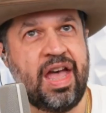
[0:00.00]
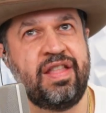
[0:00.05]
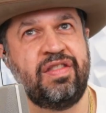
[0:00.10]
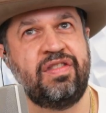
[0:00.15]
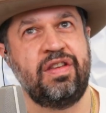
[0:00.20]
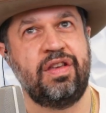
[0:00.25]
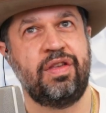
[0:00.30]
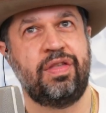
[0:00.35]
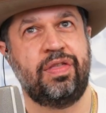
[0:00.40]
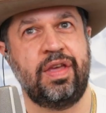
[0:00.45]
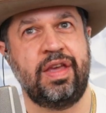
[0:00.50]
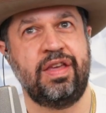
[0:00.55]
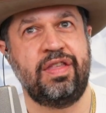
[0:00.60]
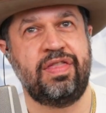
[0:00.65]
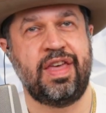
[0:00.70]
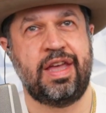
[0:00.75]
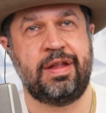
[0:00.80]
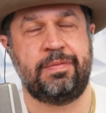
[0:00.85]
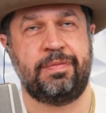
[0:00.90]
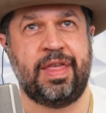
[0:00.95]
And do you
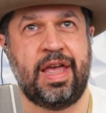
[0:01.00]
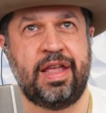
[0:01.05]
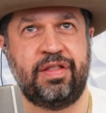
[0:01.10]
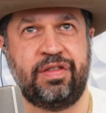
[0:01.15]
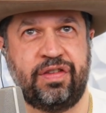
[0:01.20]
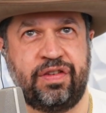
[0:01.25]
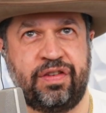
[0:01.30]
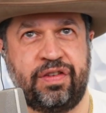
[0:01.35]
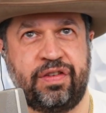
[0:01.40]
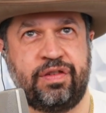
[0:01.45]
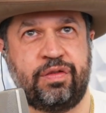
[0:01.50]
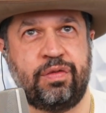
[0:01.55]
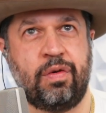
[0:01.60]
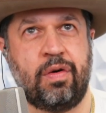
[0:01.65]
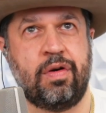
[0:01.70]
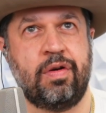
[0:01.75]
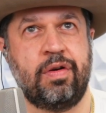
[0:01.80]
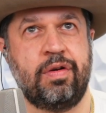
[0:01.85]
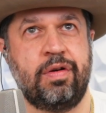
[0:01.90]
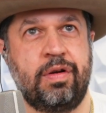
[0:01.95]
think that that
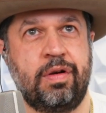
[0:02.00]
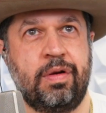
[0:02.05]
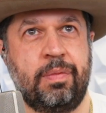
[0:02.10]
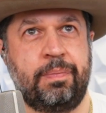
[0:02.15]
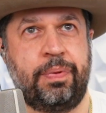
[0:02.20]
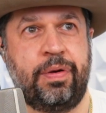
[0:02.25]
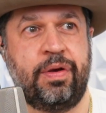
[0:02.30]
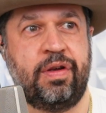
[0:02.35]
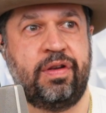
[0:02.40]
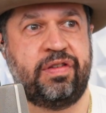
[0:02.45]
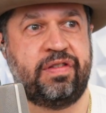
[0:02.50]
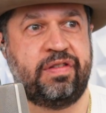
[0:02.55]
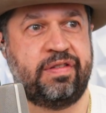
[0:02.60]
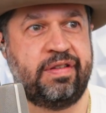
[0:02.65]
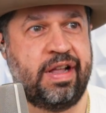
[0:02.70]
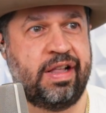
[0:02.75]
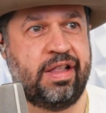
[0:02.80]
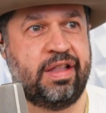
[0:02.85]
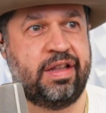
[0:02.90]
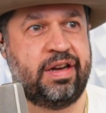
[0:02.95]
strong
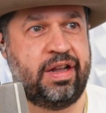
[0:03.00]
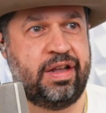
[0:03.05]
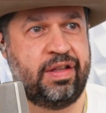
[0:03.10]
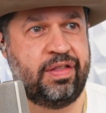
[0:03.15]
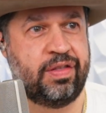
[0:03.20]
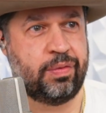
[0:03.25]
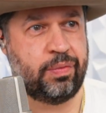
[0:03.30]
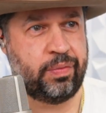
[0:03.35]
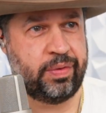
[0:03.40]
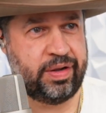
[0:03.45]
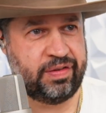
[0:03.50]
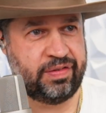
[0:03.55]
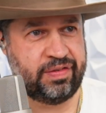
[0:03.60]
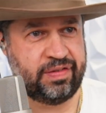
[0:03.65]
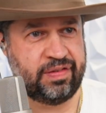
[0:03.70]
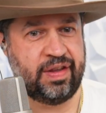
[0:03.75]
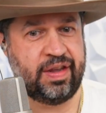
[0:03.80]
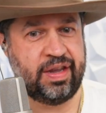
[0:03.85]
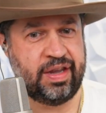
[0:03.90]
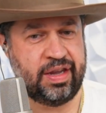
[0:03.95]
personality that we
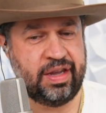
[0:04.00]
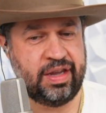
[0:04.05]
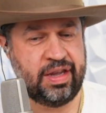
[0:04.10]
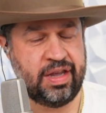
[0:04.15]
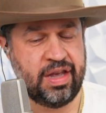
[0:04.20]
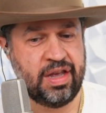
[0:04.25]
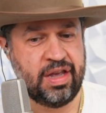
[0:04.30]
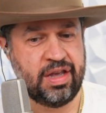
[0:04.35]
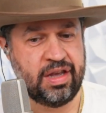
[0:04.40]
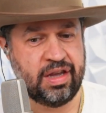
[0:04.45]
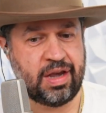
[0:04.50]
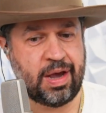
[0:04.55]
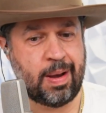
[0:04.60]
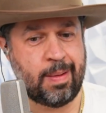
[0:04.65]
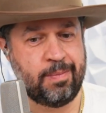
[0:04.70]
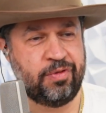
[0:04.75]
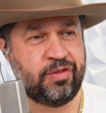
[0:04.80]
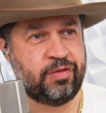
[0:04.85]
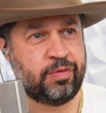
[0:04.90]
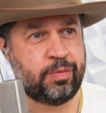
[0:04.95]
see
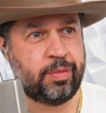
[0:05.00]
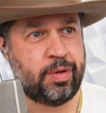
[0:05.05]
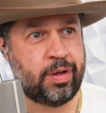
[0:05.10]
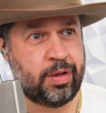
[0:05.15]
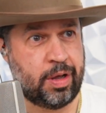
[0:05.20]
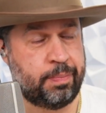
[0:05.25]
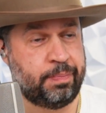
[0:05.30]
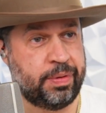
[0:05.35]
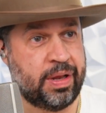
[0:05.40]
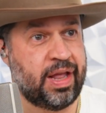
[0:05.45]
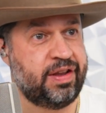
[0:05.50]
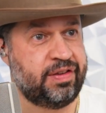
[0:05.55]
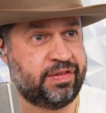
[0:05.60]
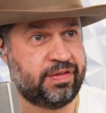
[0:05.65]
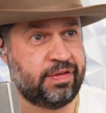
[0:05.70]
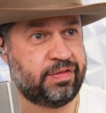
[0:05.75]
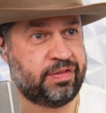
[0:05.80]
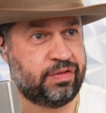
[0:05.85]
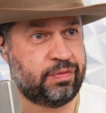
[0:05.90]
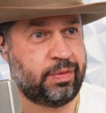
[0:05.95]
comes from a
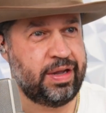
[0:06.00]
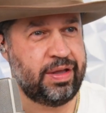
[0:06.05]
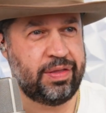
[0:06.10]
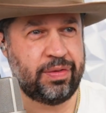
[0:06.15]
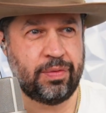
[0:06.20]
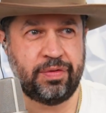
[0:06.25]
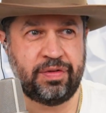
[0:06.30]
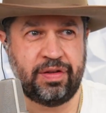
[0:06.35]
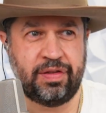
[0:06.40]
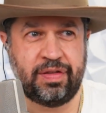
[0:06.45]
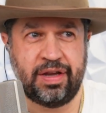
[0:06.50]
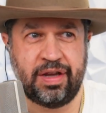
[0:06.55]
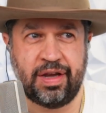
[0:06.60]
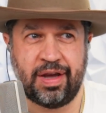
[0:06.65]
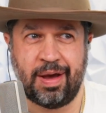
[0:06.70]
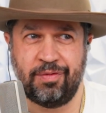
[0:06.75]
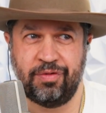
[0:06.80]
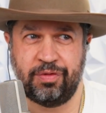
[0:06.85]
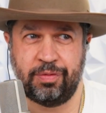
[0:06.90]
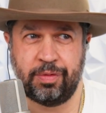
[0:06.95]
place of strength, or do you think
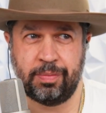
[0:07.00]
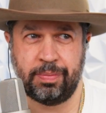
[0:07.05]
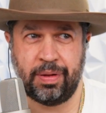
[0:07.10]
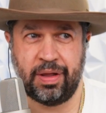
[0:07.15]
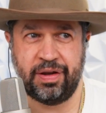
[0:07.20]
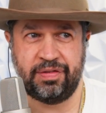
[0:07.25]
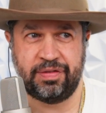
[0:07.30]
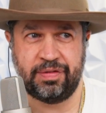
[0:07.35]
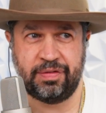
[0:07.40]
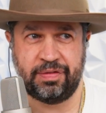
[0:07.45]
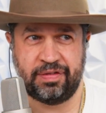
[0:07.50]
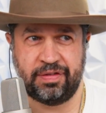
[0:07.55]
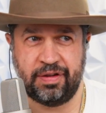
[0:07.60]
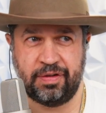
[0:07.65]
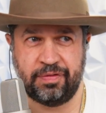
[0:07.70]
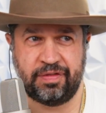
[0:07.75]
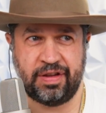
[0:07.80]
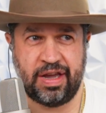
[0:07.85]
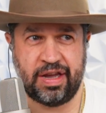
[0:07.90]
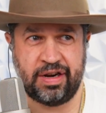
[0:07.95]
it comes from a place of
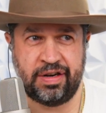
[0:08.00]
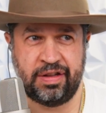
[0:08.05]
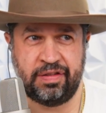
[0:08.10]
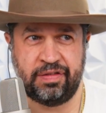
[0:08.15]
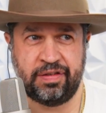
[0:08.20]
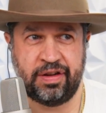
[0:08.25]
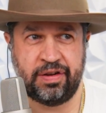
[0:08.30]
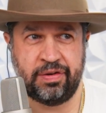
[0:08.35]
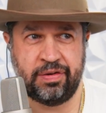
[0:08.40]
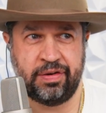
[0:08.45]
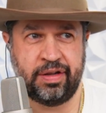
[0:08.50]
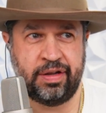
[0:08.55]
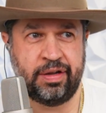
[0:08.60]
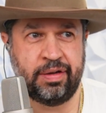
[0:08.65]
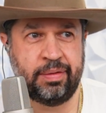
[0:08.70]
self-doubt and insecurity?